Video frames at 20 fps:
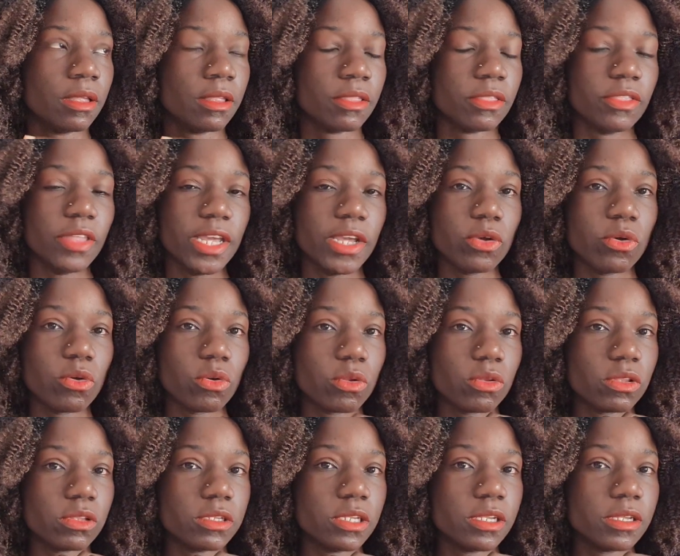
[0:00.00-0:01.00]
they
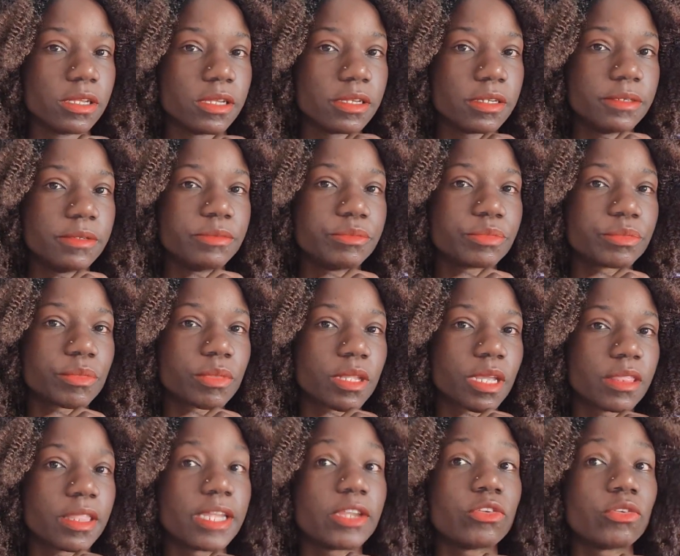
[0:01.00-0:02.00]
called
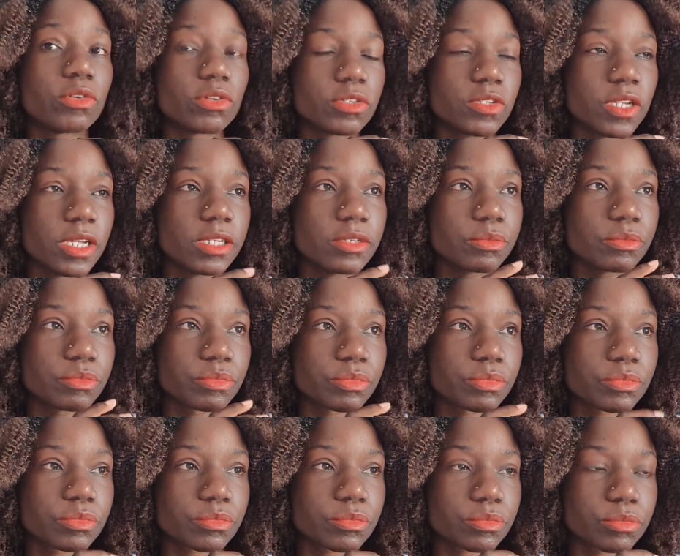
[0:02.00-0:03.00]
the doctor,
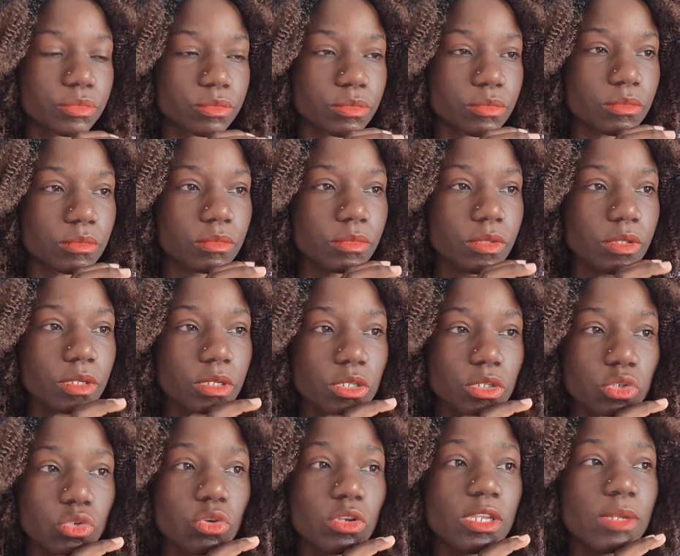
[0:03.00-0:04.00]

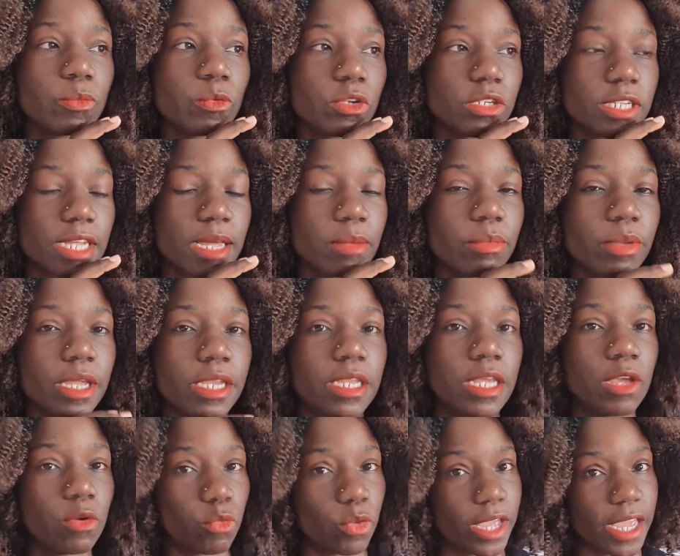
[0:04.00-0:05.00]
told him what happened.
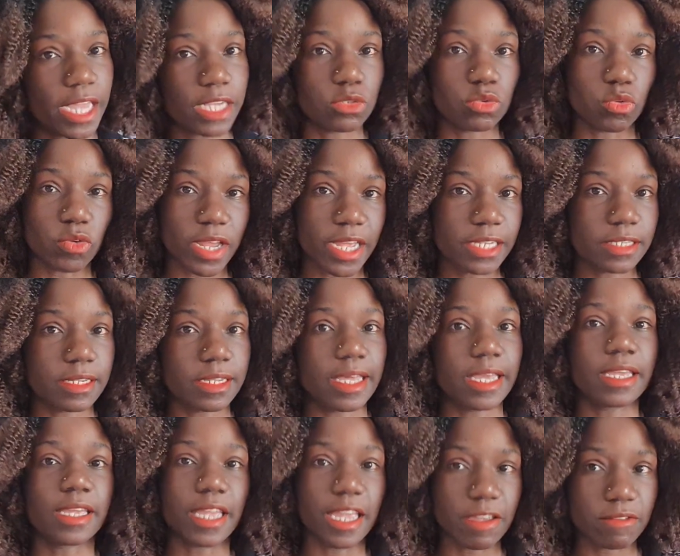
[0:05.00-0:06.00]
We had to write
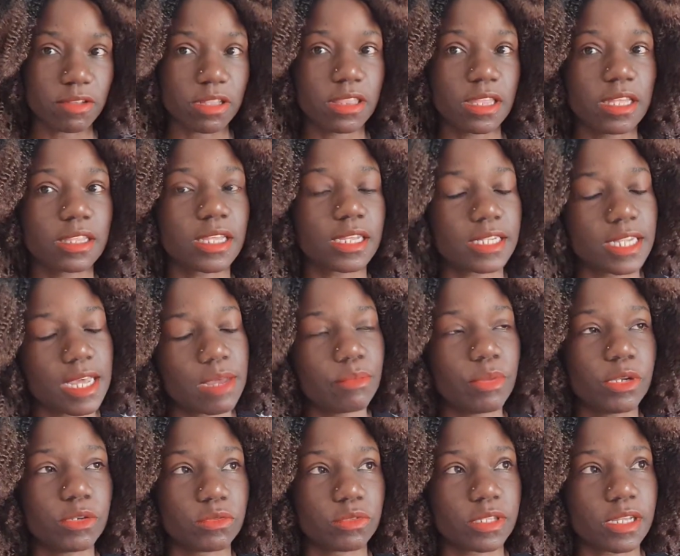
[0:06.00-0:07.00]
like everything that
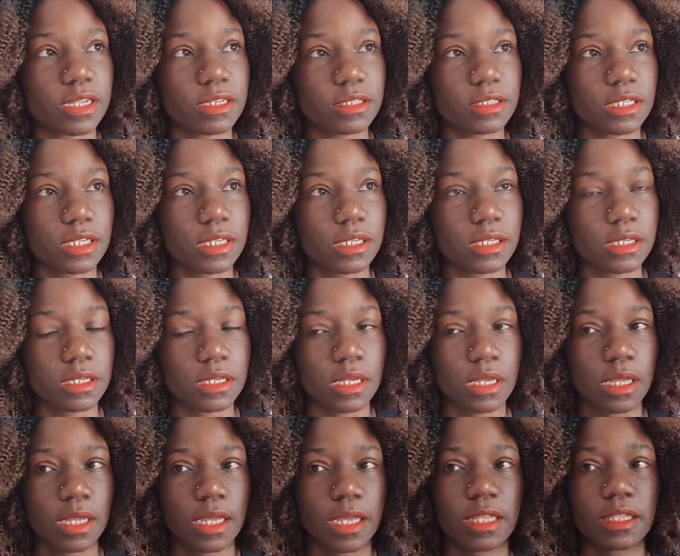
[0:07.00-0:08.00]
happened on that day,
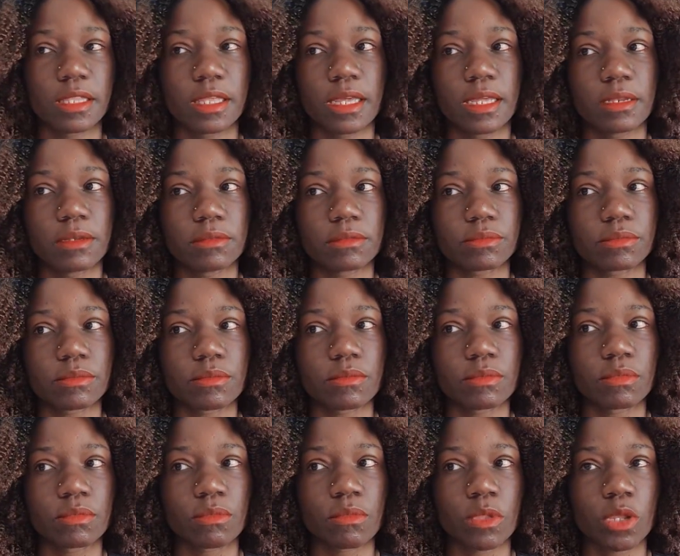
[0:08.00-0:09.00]
and then.
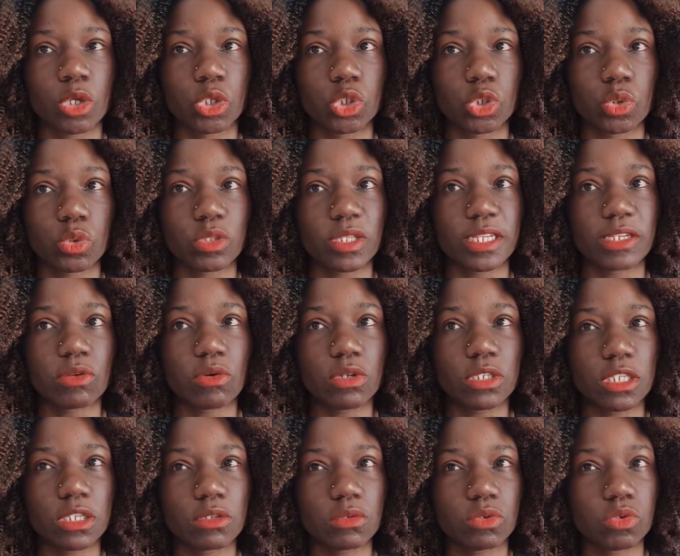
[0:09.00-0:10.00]
So the
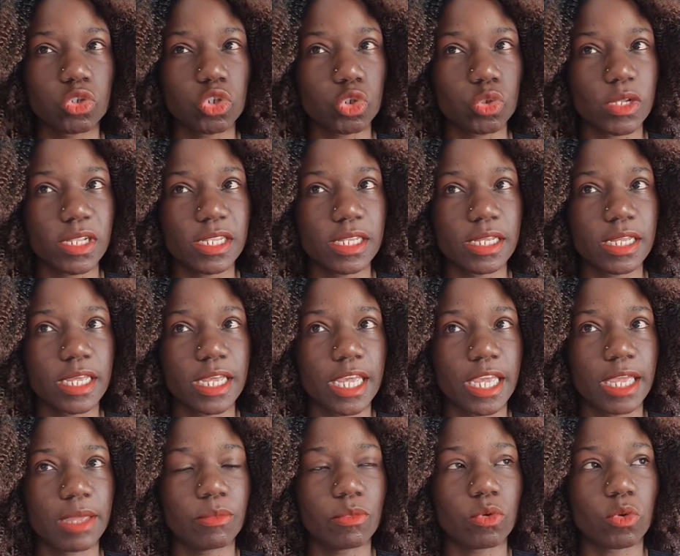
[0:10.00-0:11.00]
doctor usually
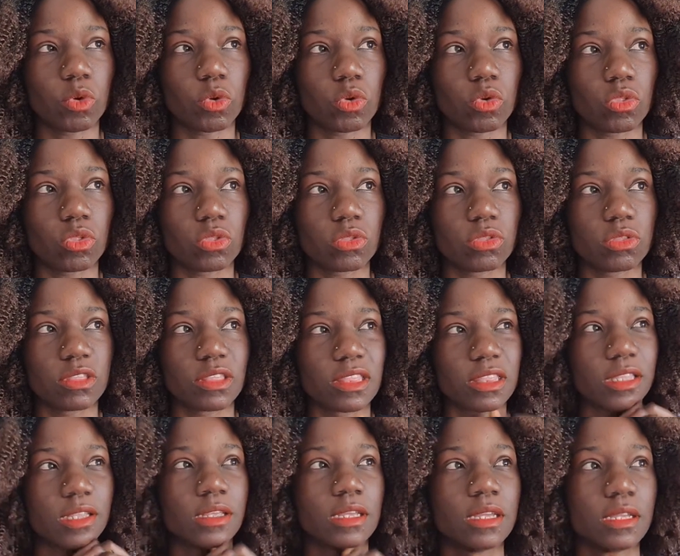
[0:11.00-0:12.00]
came on
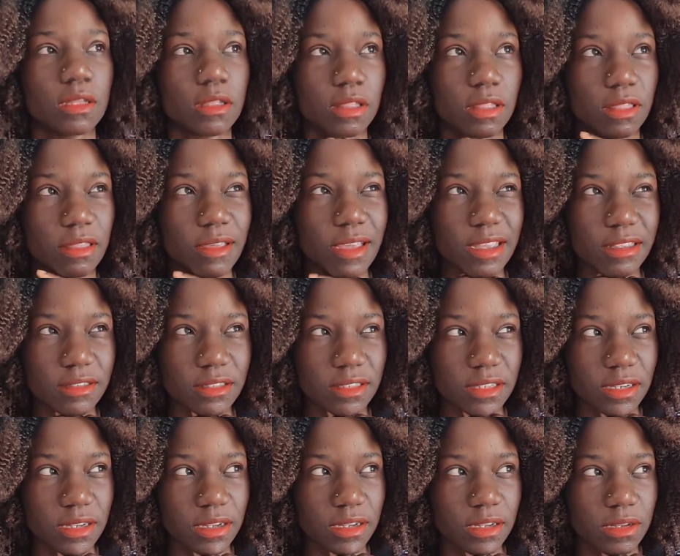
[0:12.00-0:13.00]

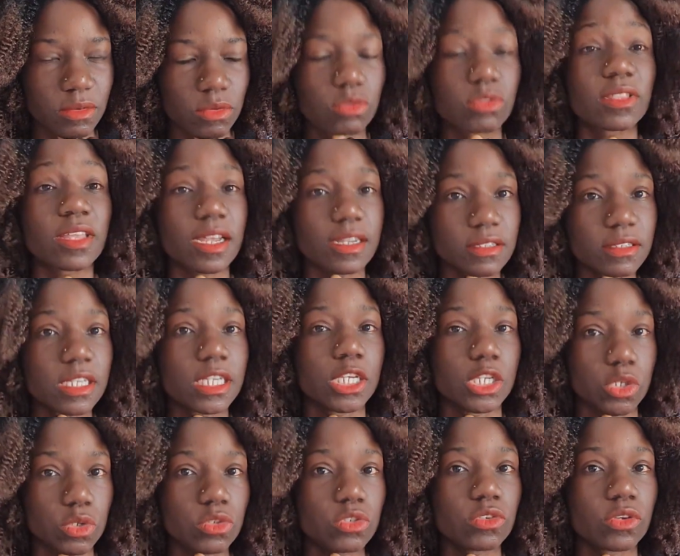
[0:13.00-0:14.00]
Thursday. On Thursday he
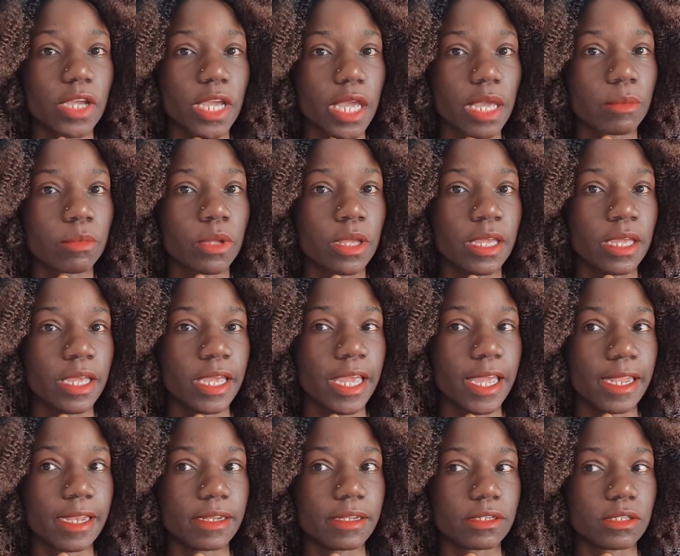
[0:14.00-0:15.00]
used to come,
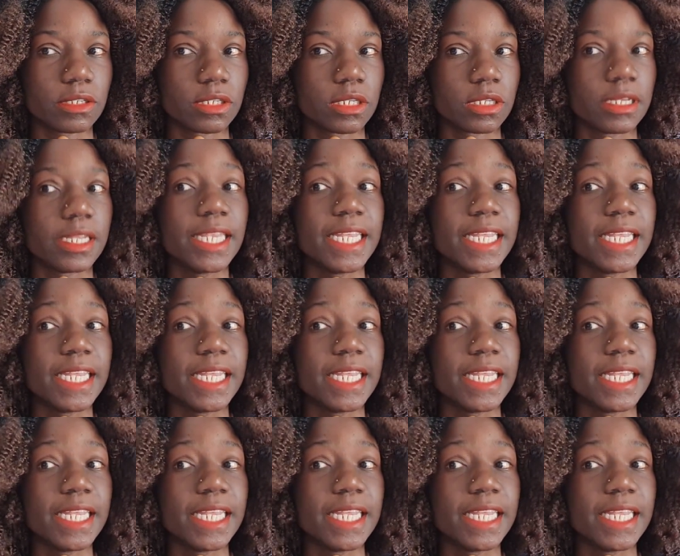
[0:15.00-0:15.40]
and he